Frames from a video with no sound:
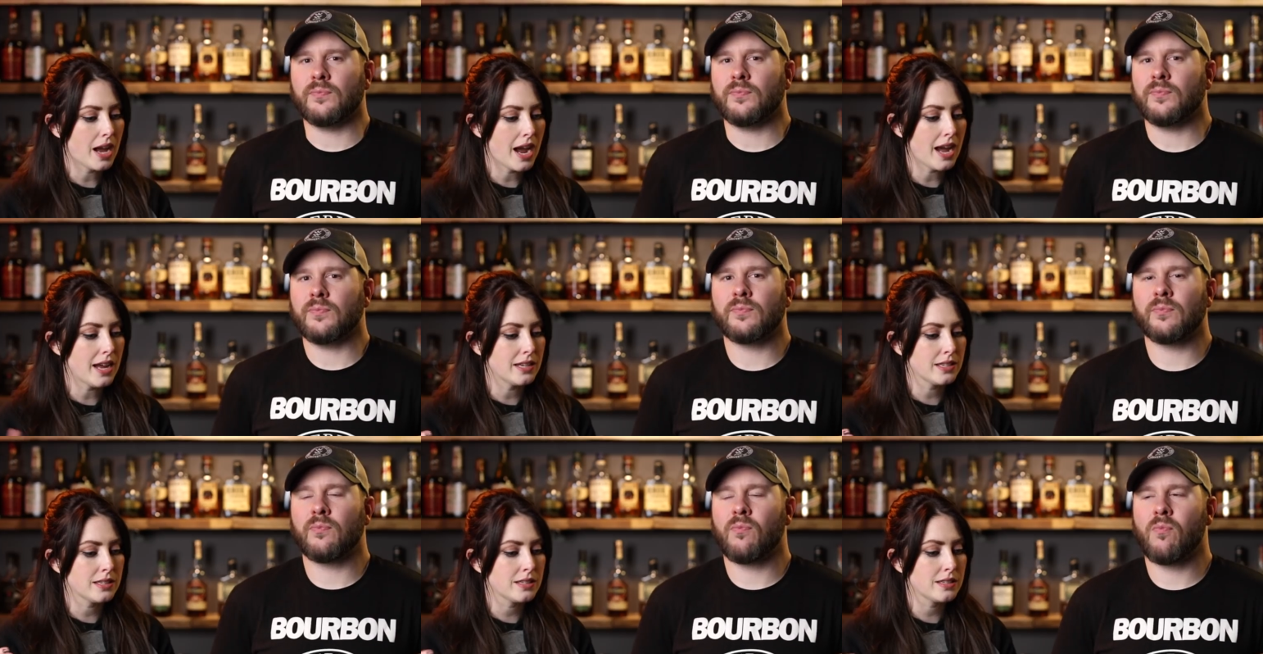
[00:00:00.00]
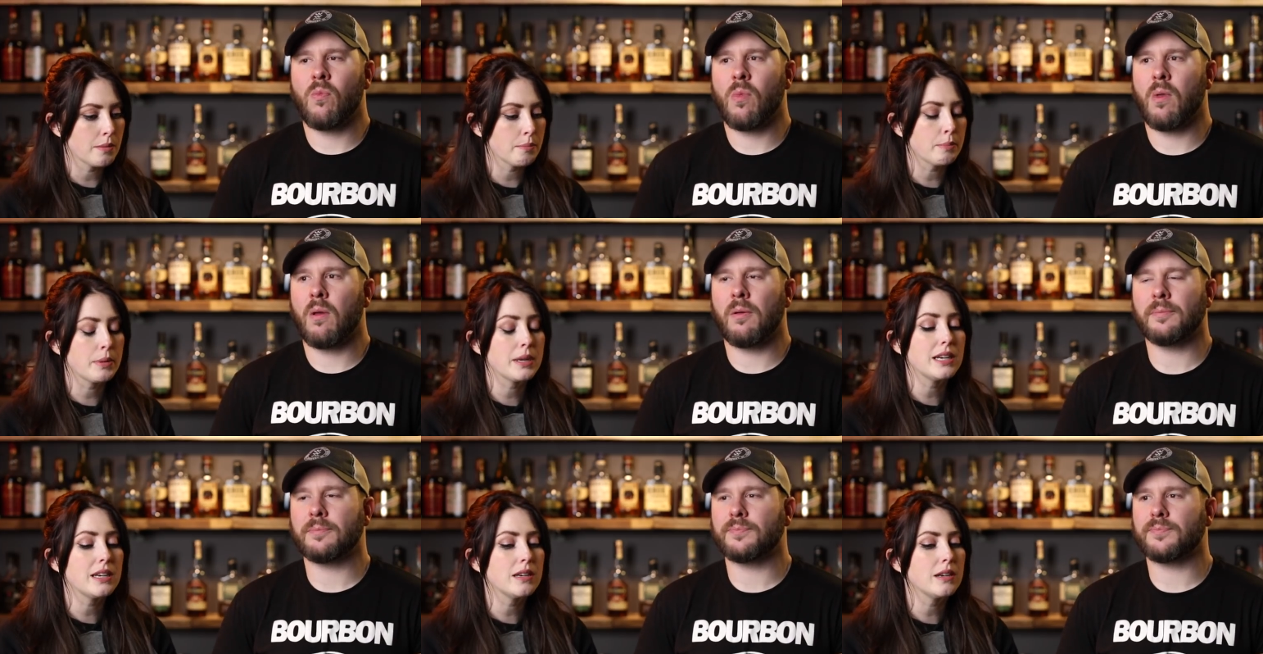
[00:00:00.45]
Speaker 1: -mm. as,
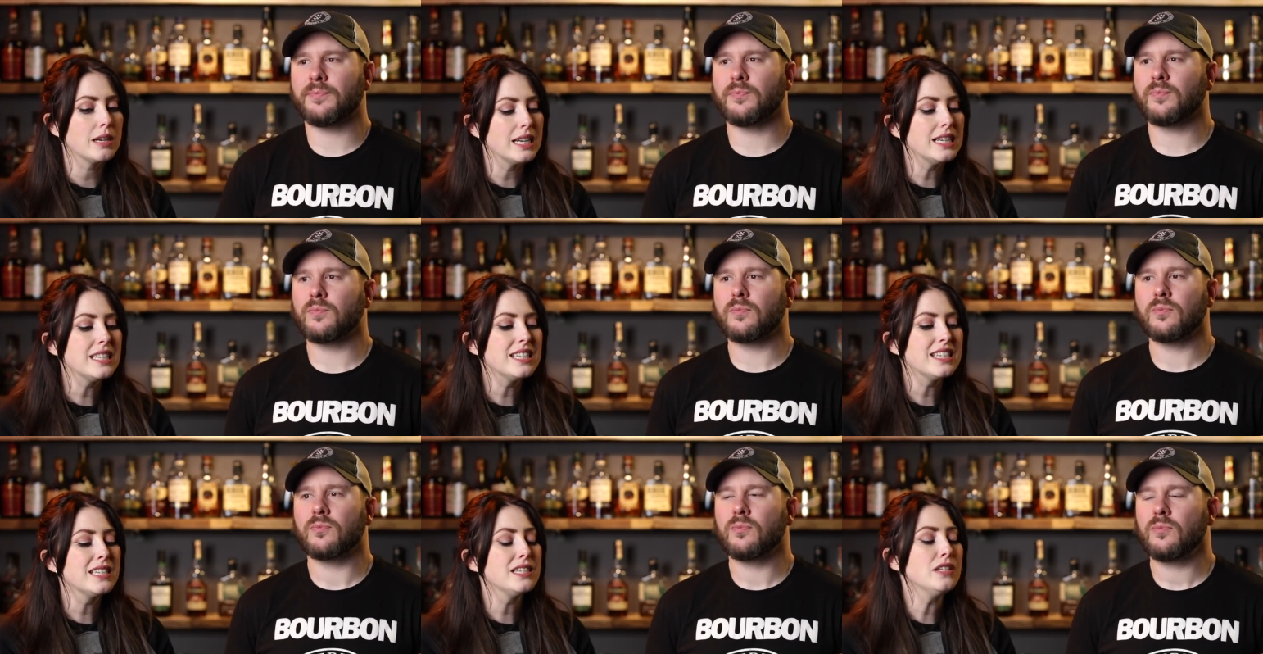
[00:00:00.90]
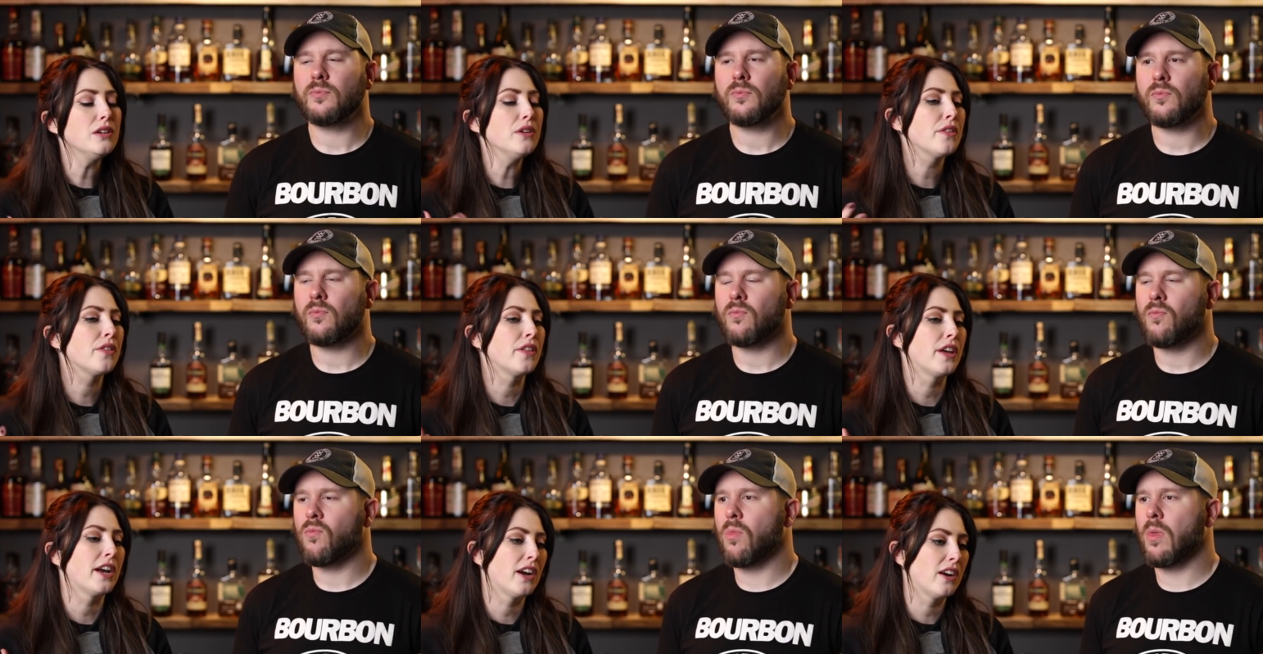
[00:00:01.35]
but it's
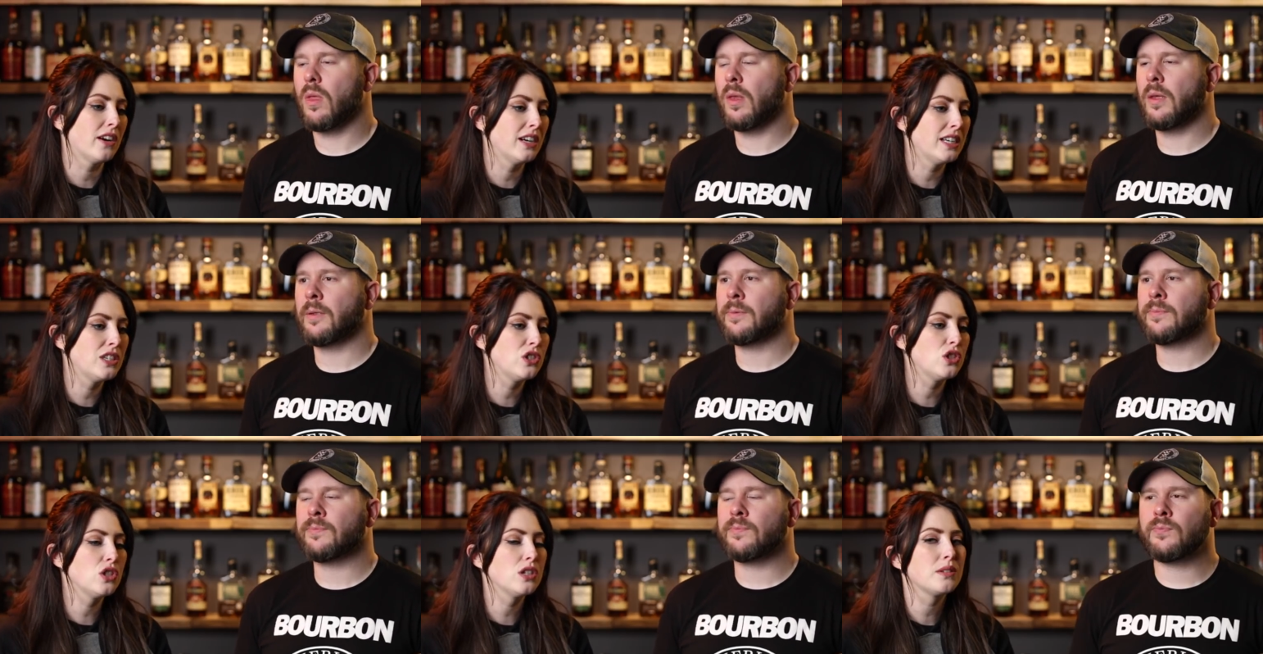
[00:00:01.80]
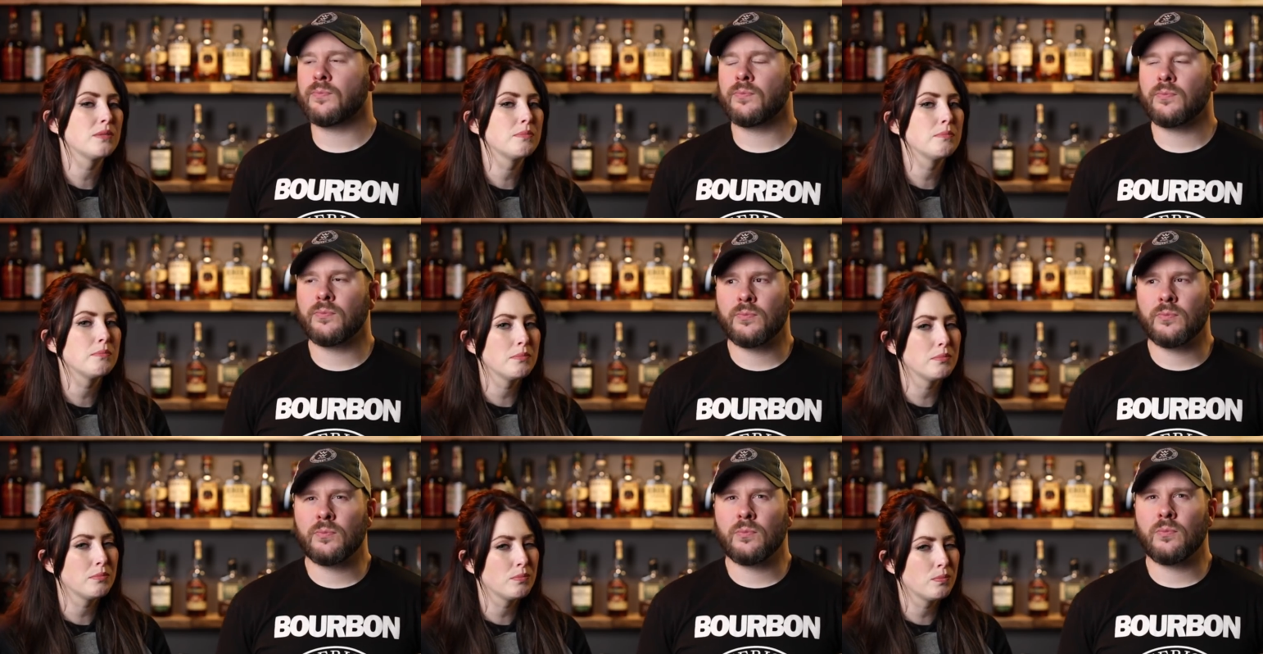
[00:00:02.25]
still there. It's just
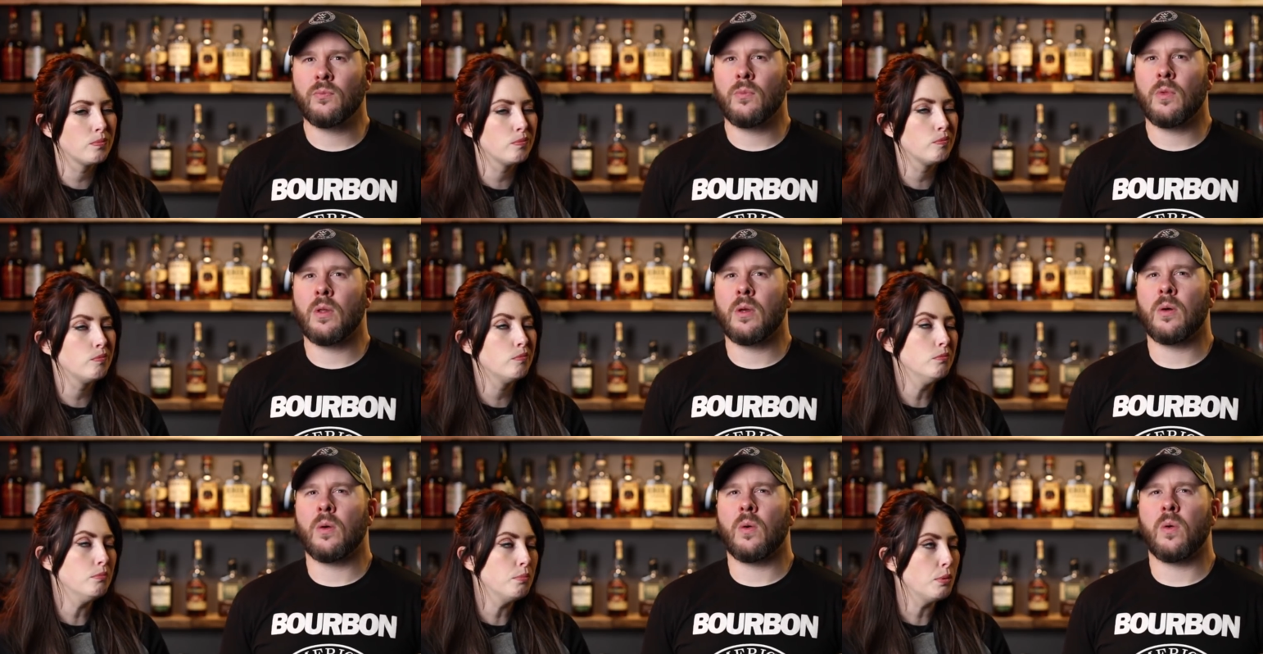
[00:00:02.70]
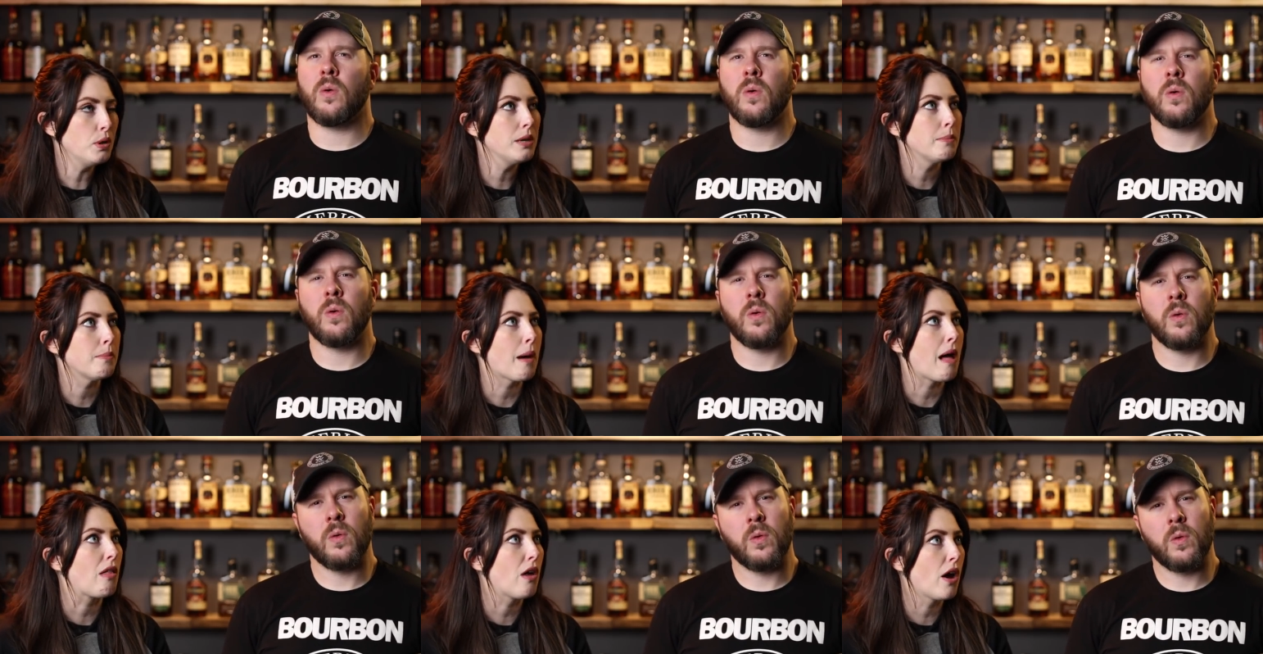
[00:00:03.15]
pretty
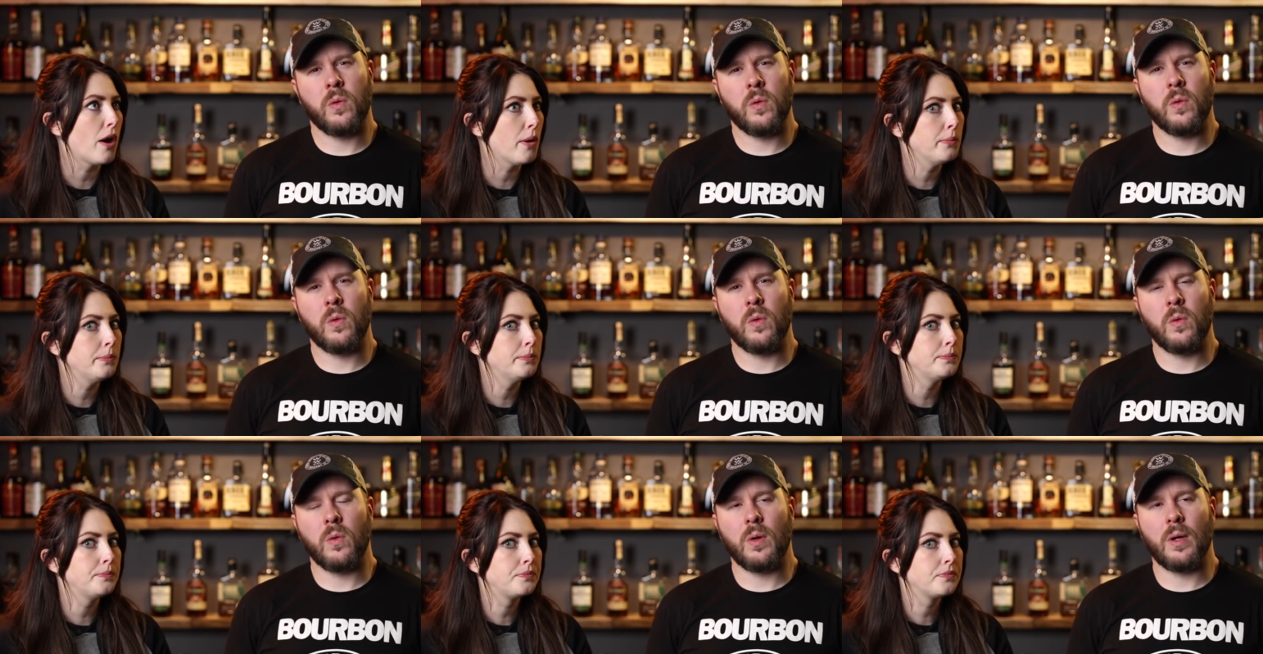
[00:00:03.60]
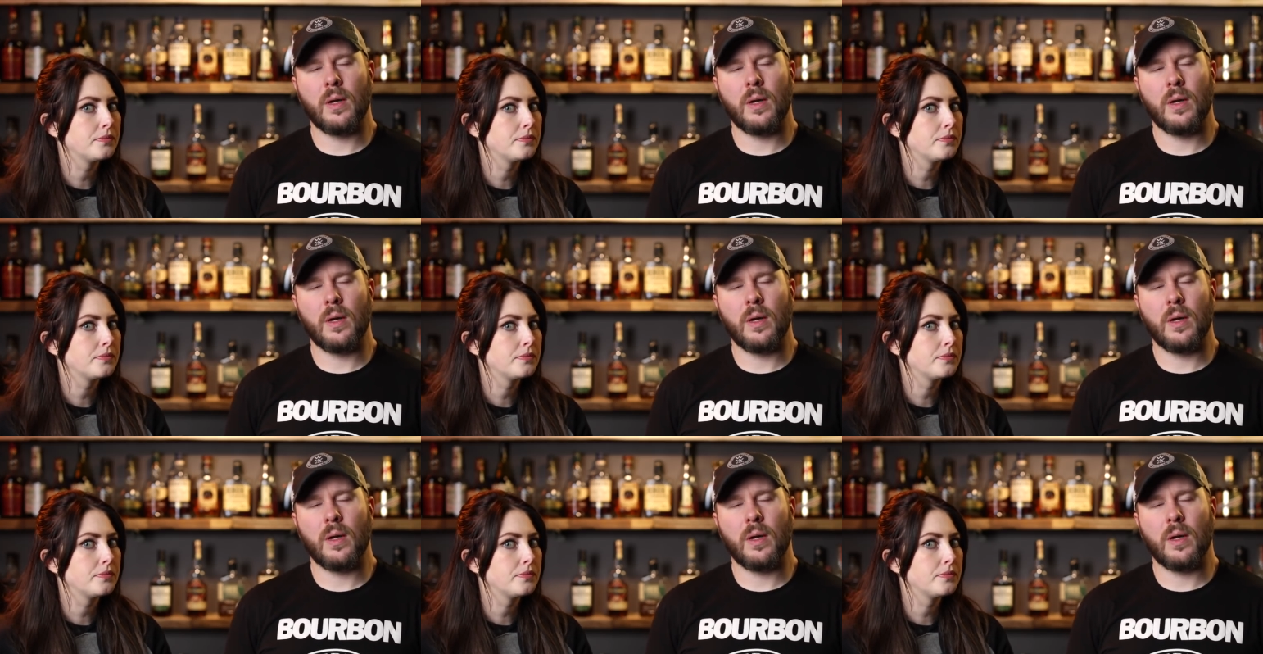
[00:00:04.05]
mellow.